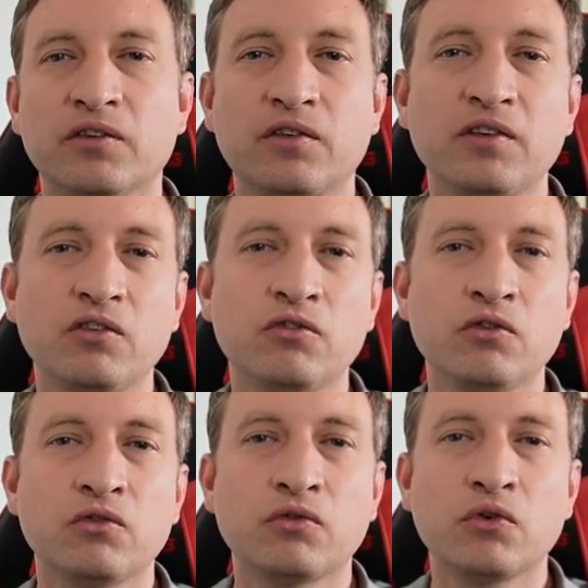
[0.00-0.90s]
So this is
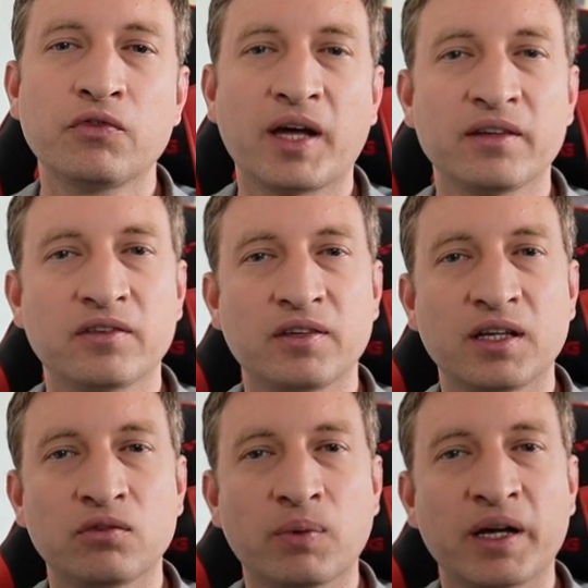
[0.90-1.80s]
useful for
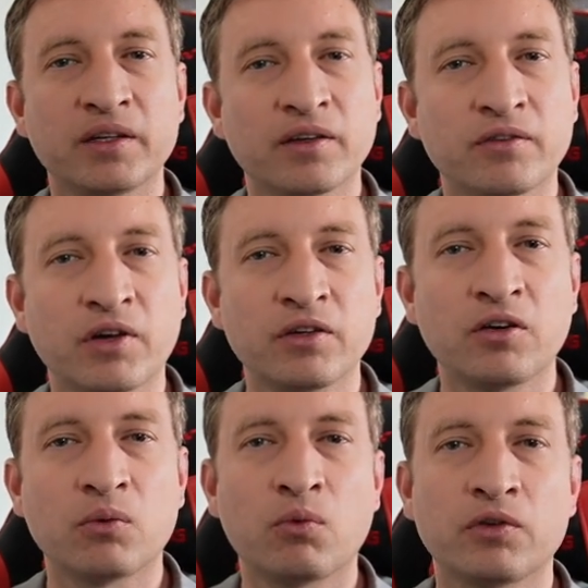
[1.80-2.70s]
entities where they've only
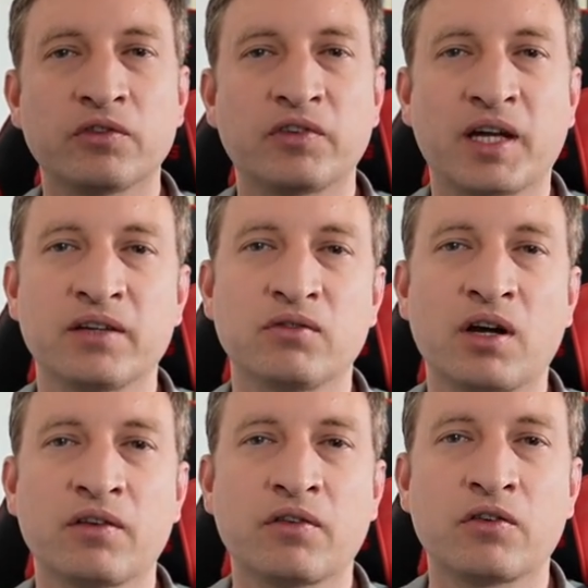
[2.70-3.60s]
got one state
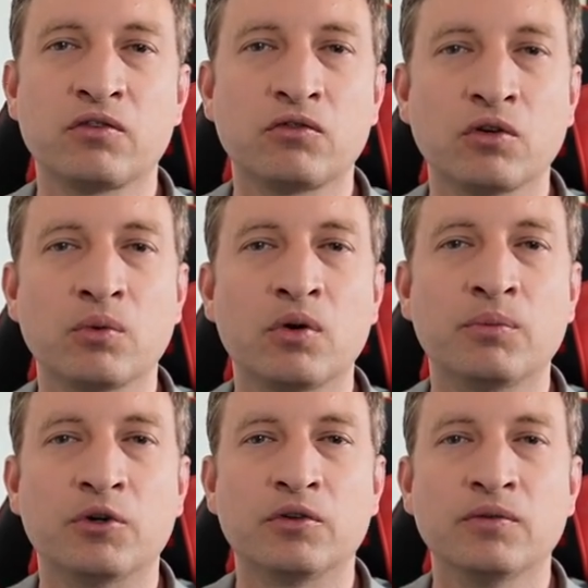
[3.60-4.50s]
rather than two or
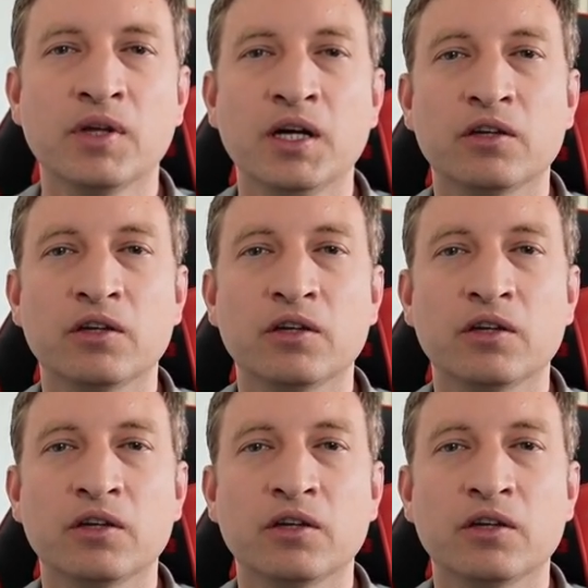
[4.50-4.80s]
more.